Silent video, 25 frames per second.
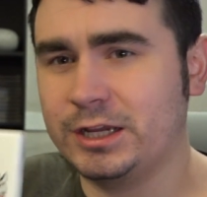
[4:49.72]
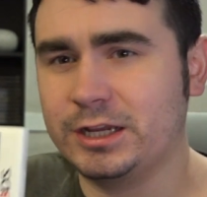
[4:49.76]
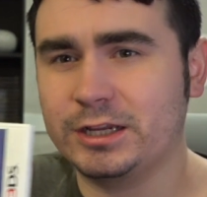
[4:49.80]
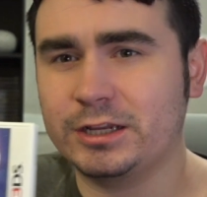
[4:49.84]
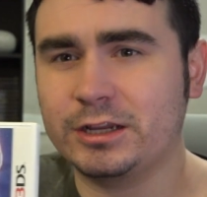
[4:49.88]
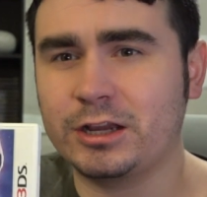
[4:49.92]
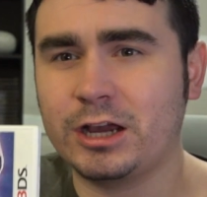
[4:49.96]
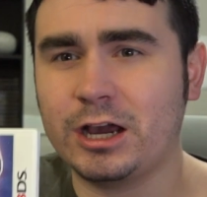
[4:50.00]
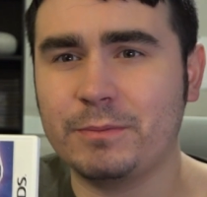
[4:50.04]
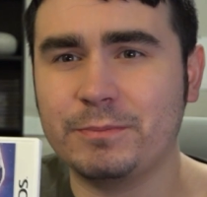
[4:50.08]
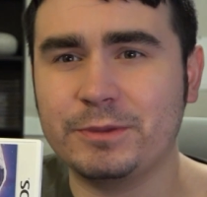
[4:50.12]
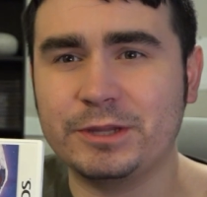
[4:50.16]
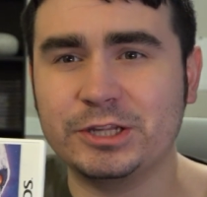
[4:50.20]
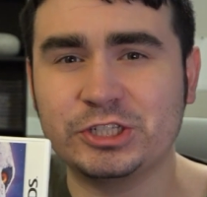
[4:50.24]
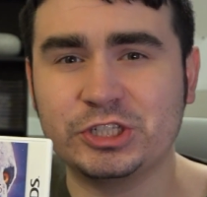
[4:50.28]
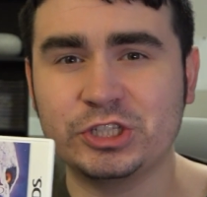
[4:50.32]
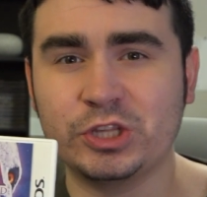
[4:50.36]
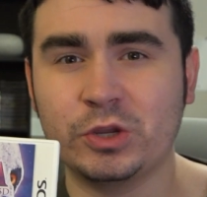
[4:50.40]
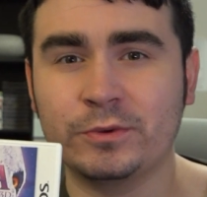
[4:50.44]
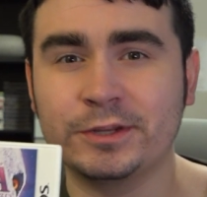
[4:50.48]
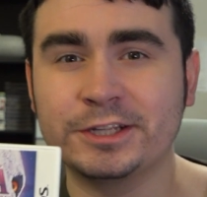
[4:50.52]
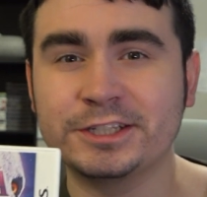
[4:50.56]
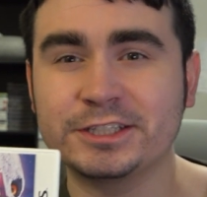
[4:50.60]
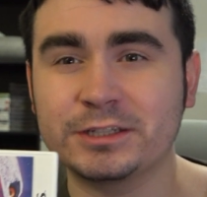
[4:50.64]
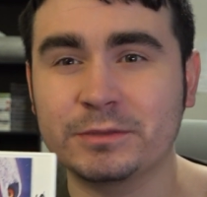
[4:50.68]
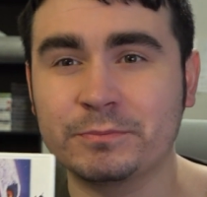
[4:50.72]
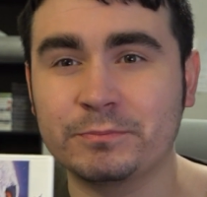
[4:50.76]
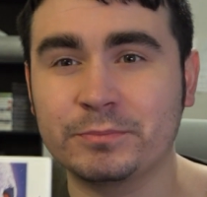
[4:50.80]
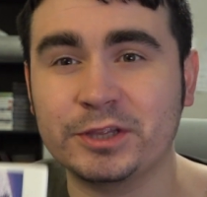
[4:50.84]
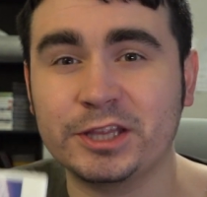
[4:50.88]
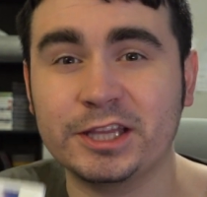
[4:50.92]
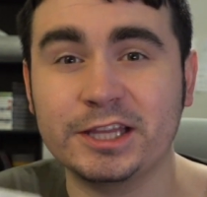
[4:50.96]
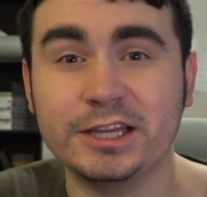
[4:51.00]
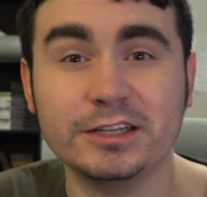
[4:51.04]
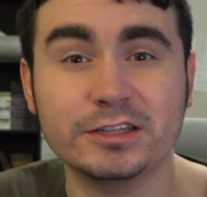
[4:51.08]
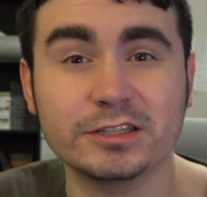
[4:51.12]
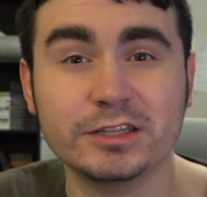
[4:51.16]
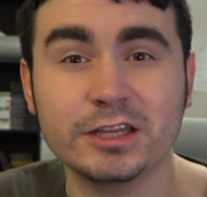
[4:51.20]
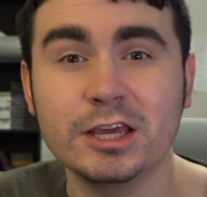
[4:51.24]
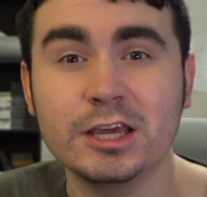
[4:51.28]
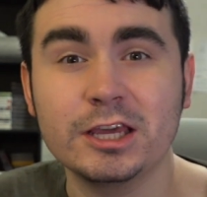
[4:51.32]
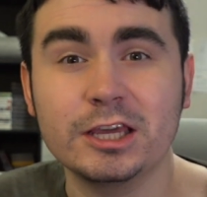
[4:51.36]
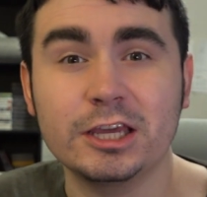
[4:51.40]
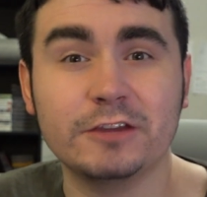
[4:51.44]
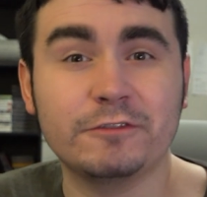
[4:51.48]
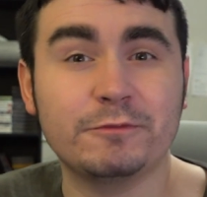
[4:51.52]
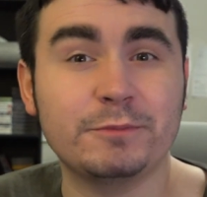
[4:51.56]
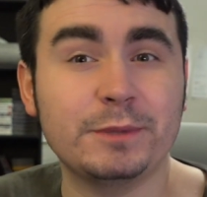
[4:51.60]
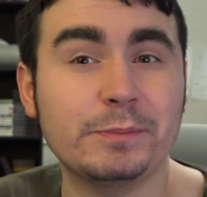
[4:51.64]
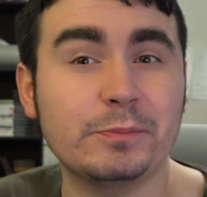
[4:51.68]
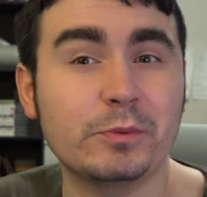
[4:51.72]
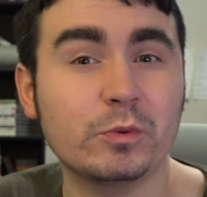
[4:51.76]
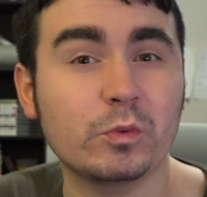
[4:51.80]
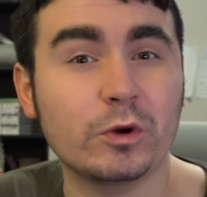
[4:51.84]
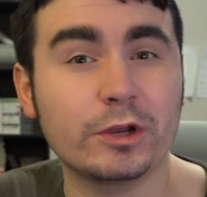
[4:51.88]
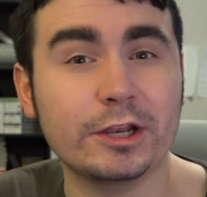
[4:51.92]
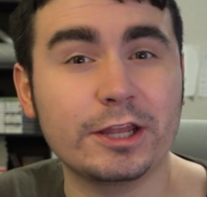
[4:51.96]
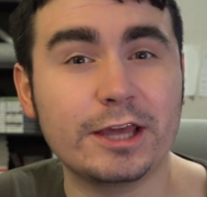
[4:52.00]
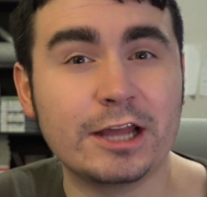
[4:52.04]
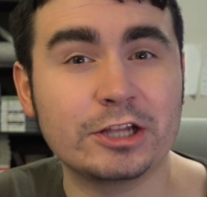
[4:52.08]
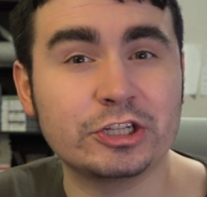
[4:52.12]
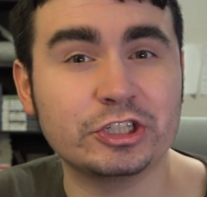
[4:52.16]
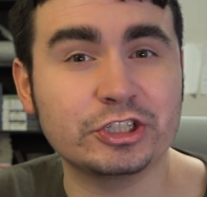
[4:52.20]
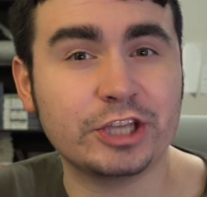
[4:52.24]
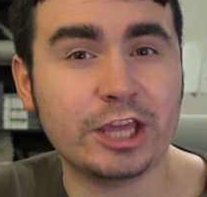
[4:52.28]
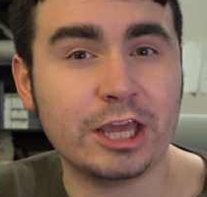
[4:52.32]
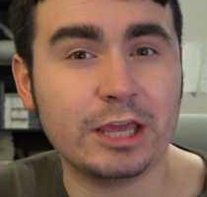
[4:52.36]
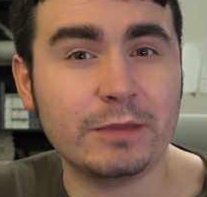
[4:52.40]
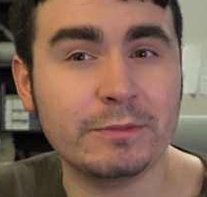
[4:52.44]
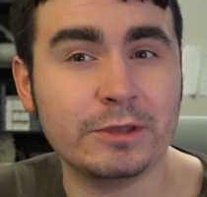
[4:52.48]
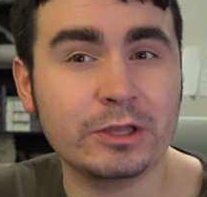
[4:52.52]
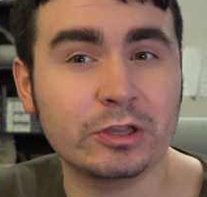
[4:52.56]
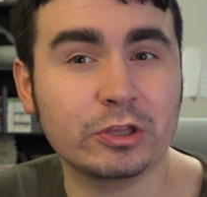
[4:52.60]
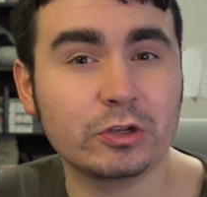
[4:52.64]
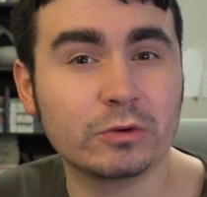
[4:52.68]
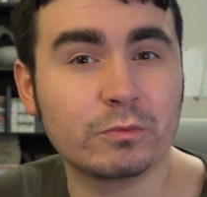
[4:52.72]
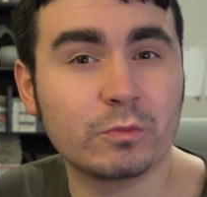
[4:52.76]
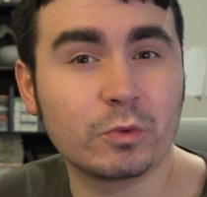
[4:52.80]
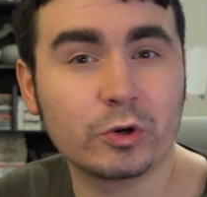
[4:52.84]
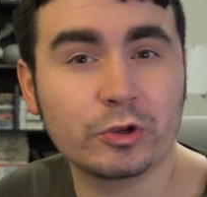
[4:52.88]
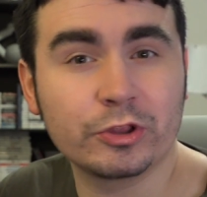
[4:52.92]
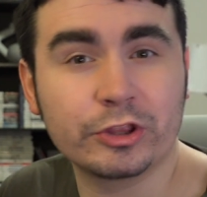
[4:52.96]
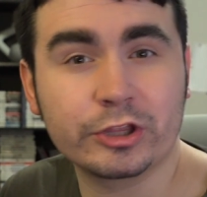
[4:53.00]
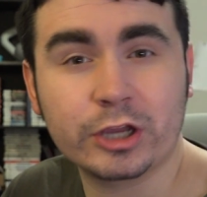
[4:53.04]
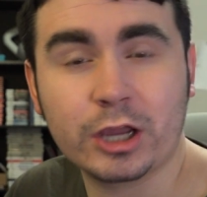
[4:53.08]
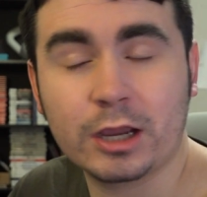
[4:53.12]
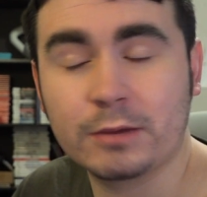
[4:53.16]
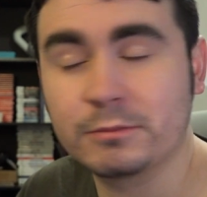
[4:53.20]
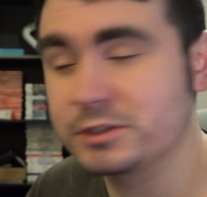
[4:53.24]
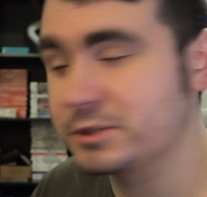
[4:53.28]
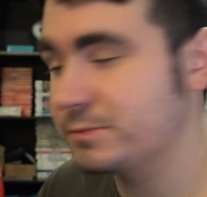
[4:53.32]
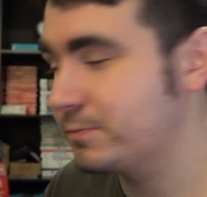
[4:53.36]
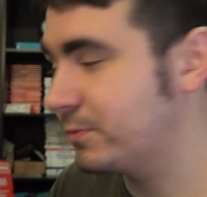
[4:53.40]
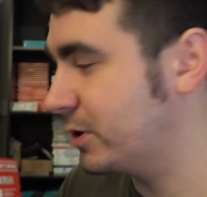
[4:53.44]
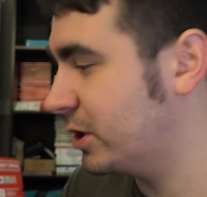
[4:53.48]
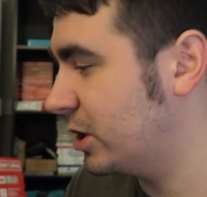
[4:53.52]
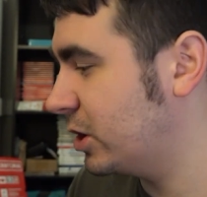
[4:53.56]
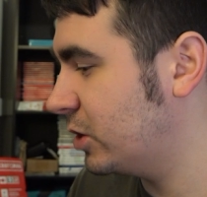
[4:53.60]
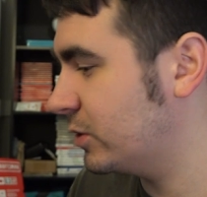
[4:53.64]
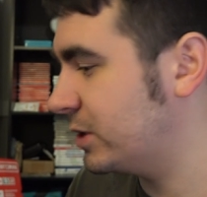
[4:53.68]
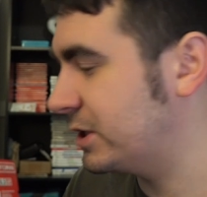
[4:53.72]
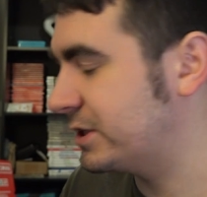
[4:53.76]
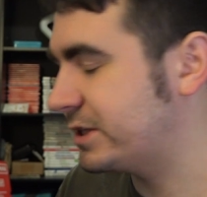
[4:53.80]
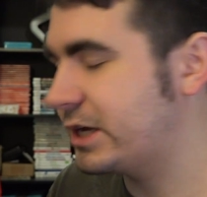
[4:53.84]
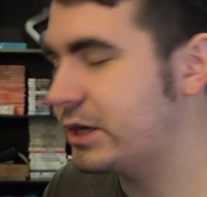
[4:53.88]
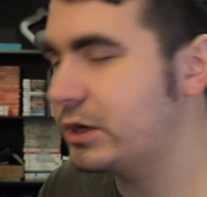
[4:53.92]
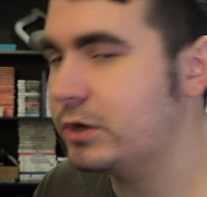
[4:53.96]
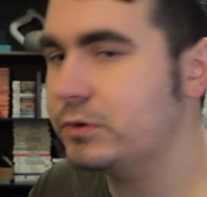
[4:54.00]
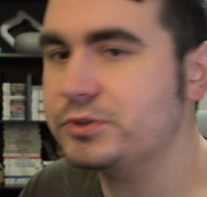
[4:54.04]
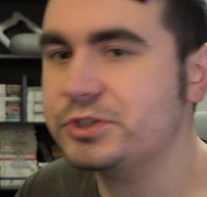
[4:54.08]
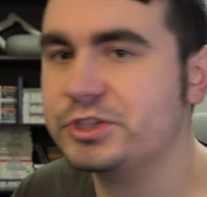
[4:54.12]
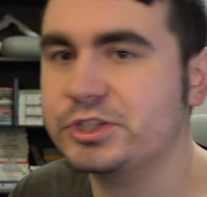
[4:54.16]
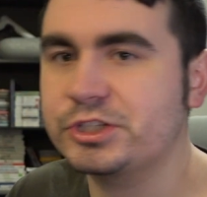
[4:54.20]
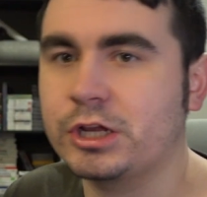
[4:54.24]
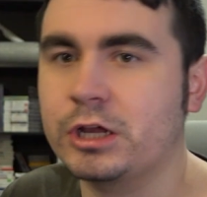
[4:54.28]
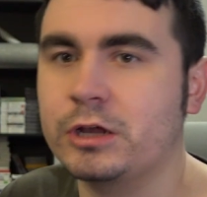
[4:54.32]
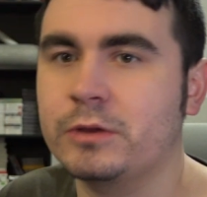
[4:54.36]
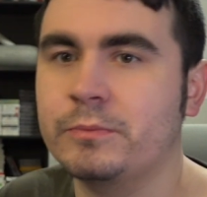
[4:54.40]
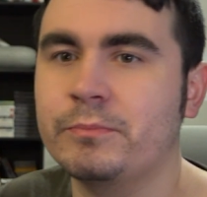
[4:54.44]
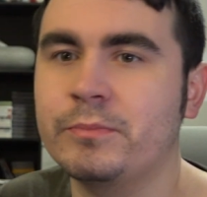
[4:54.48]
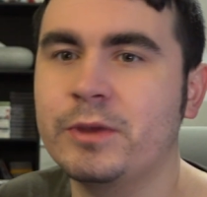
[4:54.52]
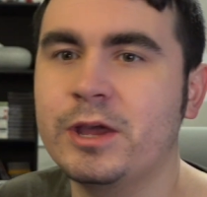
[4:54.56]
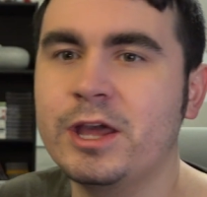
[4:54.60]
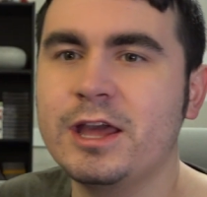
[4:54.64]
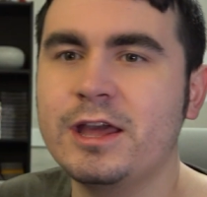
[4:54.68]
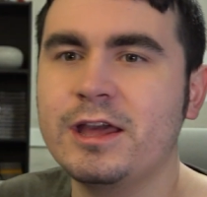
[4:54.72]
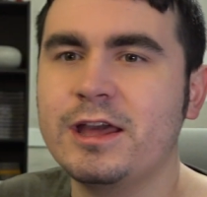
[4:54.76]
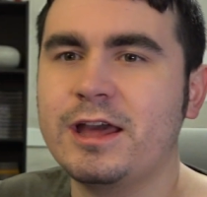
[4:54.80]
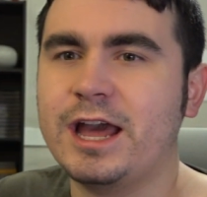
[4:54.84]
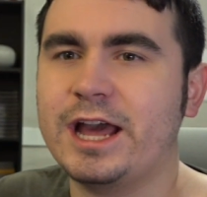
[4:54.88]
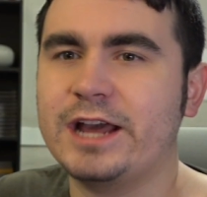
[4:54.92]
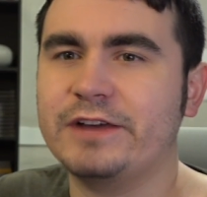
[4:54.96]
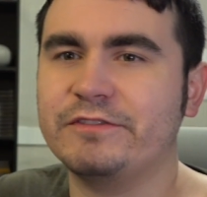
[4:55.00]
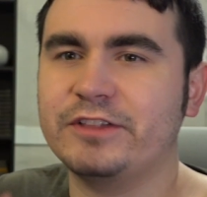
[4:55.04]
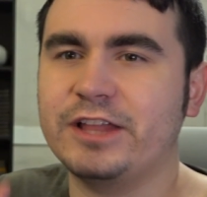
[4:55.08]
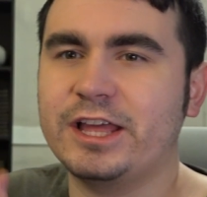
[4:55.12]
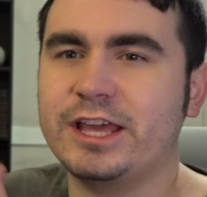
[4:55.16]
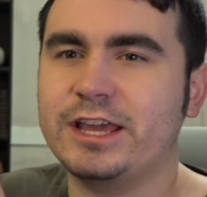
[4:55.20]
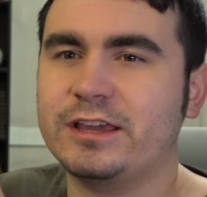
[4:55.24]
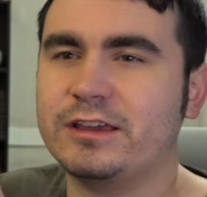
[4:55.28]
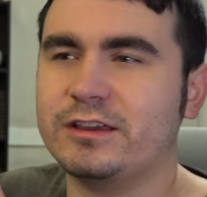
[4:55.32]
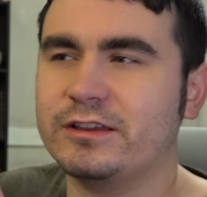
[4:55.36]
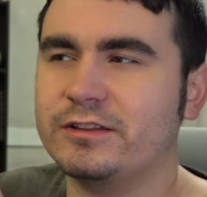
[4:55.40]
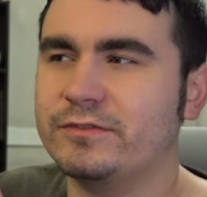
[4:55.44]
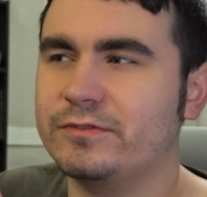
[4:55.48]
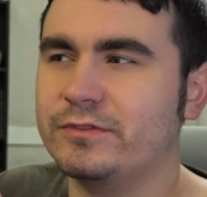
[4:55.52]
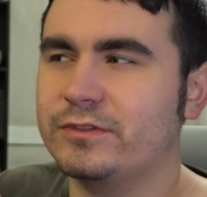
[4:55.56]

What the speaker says: copy is known as complete. If people want to educate me a little more in the comments below, because I know some have like